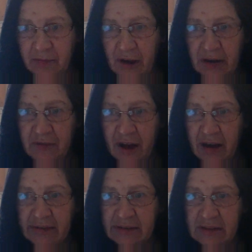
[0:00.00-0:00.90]

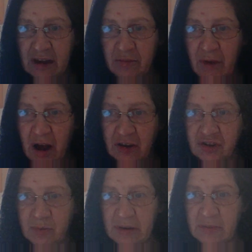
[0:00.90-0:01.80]
31st of
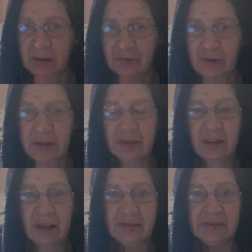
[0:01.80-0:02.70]
March 2023, the
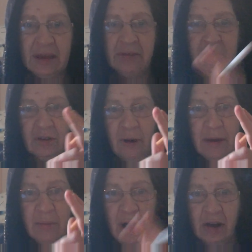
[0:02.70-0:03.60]
last day of the
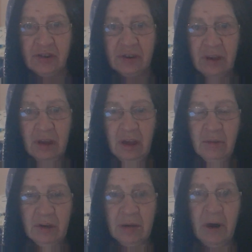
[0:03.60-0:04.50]
Great March.
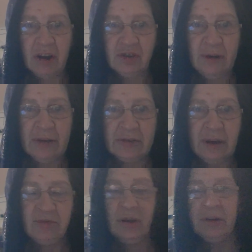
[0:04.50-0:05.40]
We're going to march around
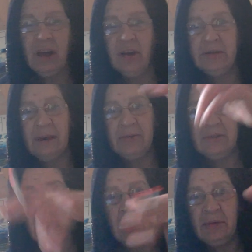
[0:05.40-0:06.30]
Jericho
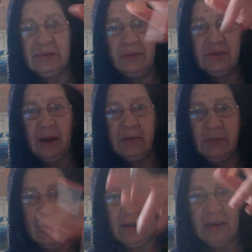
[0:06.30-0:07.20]
7 times
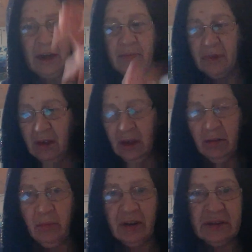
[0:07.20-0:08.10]
back again,
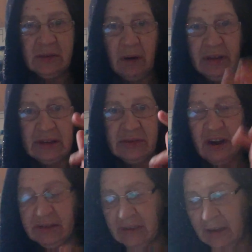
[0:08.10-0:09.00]
-1, that's
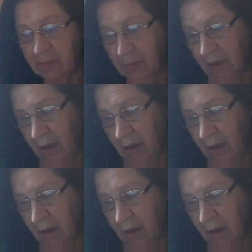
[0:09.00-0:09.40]
13.